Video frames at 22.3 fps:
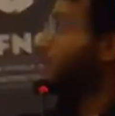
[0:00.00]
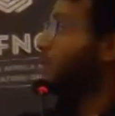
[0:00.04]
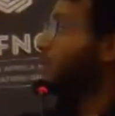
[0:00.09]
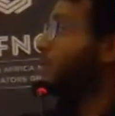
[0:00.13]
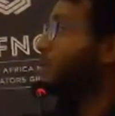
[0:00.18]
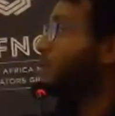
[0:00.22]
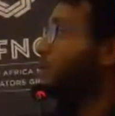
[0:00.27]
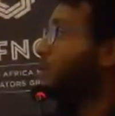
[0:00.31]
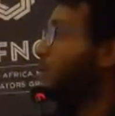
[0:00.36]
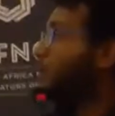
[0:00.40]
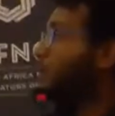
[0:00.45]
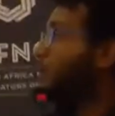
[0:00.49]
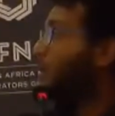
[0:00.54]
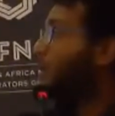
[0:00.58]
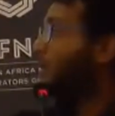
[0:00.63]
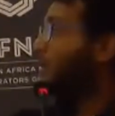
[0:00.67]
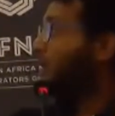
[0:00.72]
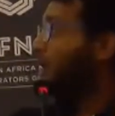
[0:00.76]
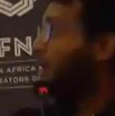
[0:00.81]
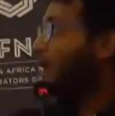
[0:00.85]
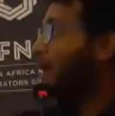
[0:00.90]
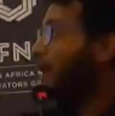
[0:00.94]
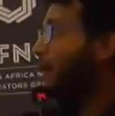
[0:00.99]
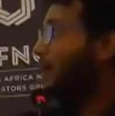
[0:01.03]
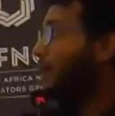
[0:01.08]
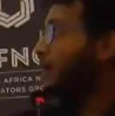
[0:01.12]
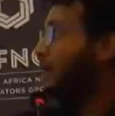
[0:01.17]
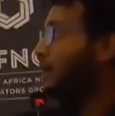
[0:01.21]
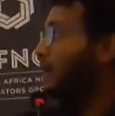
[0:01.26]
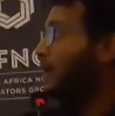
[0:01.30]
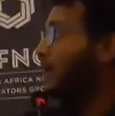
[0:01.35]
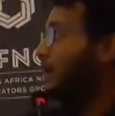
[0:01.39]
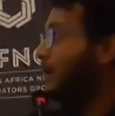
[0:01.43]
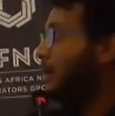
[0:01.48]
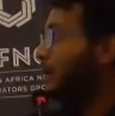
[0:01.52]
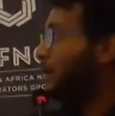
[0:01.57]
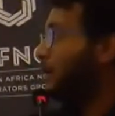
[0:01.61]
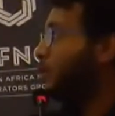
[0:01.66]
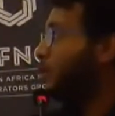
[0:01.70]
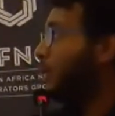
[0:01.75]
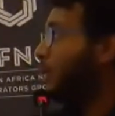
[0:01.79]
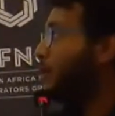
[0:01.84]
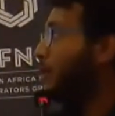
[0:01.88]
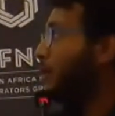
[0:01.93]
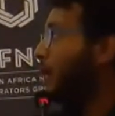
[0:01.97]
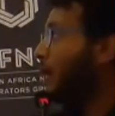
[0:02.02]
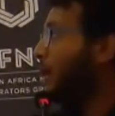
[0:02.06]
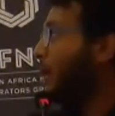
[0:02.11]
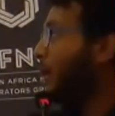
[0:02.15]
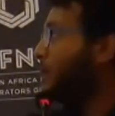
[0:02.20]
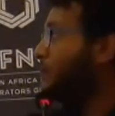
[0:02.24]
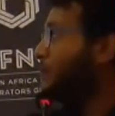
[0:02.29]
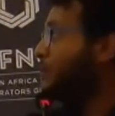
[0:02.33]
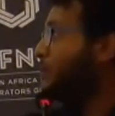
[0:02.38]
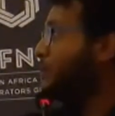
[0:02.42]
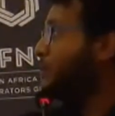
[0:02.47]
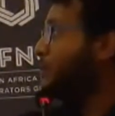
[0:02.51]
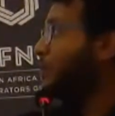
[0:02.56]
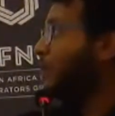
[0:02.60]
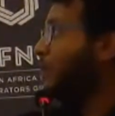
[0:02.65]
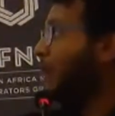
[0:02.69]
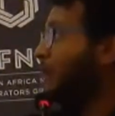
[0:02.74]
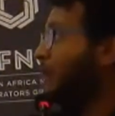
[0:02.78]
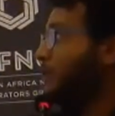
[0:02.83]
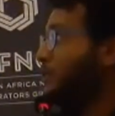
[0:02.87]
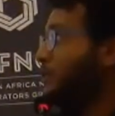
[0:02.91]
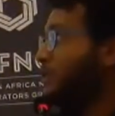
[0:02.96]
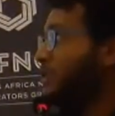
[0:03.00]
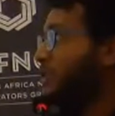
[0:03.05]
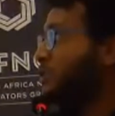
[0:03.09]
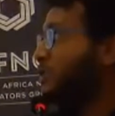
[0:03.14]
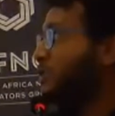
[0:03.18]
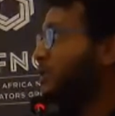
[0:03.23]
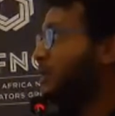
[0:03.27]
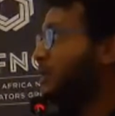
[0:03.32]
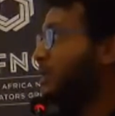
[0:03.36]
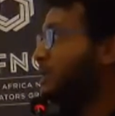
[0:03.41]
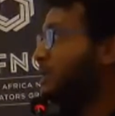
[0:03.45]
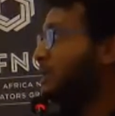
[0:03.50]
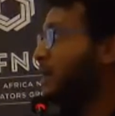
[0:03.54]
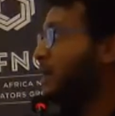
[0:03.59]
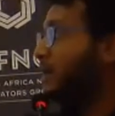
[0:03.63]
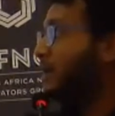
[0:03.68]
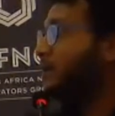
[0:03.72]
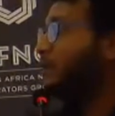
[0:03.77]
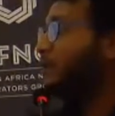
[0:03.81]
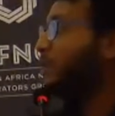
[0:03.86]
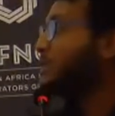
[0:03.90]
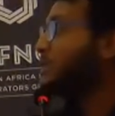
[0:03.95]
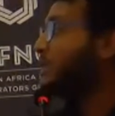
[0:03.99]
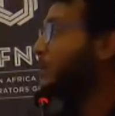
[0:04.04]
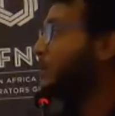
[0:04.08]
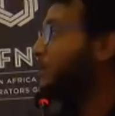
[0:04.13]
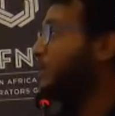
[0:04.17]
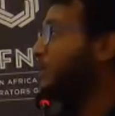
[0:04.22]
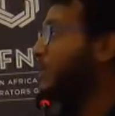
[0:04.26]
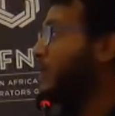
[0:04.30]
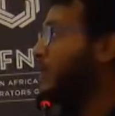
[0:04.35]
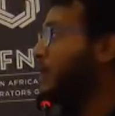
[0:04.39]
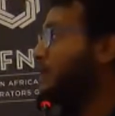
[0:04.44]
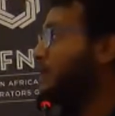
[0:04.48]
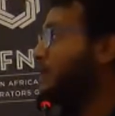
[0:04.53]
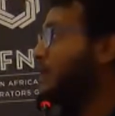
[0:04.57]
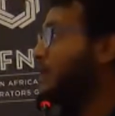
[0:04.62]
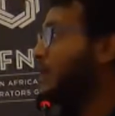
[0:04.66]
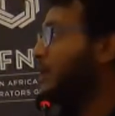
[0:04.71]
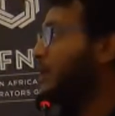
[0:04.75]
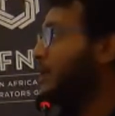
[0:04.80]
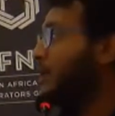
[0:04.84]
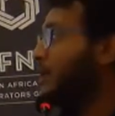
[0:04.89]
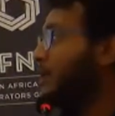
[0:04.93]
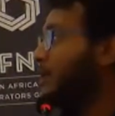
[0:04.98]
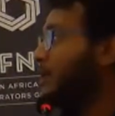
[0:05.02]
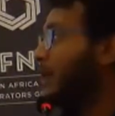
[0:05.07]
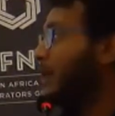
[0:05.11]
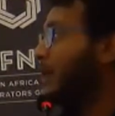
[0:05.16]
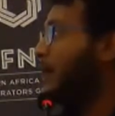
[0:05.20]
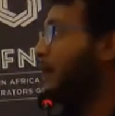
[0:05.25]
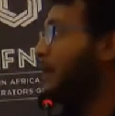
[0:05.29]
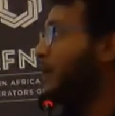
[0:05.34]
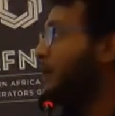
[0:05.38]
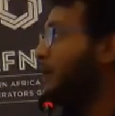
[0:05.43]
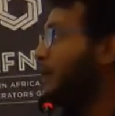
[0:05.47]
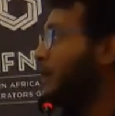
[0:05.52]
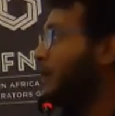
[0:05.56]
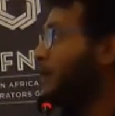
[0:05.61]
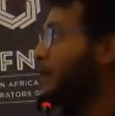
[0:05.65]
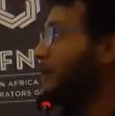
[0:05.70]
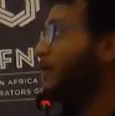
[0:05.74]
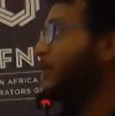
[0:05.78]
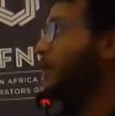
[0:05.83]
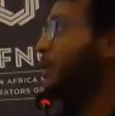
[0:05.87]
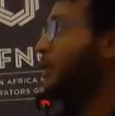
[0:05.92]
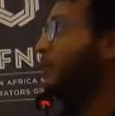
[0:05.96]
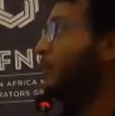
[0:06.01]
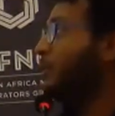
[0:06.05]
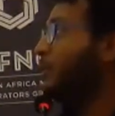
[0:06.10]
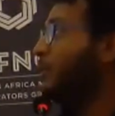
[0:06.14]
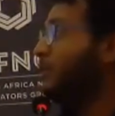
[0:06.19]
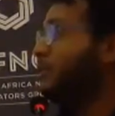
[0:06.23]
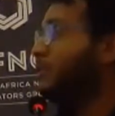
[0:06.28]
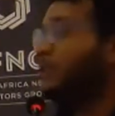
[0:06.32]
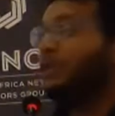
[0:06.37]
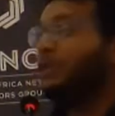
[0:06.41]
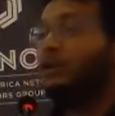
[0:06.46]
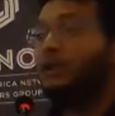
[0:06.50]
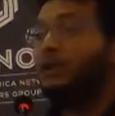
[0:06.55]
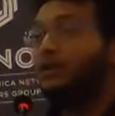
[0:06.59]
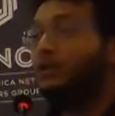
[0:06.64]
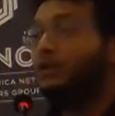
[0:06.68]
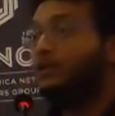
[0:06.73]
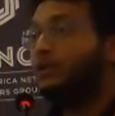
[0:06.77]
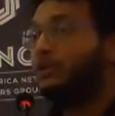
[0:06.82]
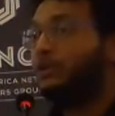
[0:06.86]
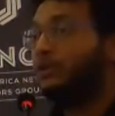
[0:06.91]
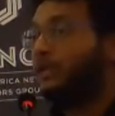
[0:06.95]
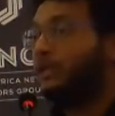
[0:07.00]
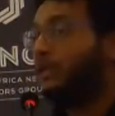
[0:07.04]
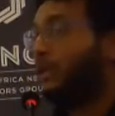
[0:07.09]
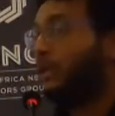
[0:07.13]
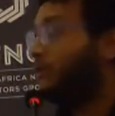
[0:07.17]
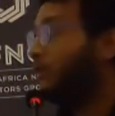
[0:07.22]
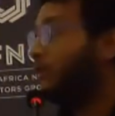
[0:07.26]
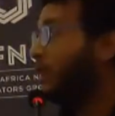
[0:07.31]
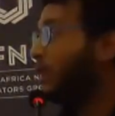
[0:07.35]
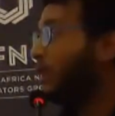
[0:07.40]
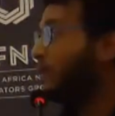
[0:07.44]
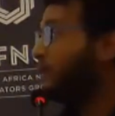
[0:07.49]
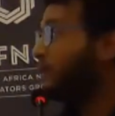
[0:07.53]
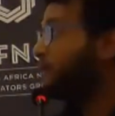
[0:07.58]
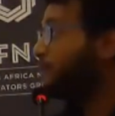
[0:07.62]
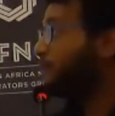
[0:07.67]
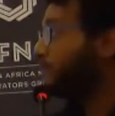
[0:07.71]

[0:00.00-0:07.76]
So Wider allows you to have a regional insight. For example, here it's saying the number of internet users in Africa,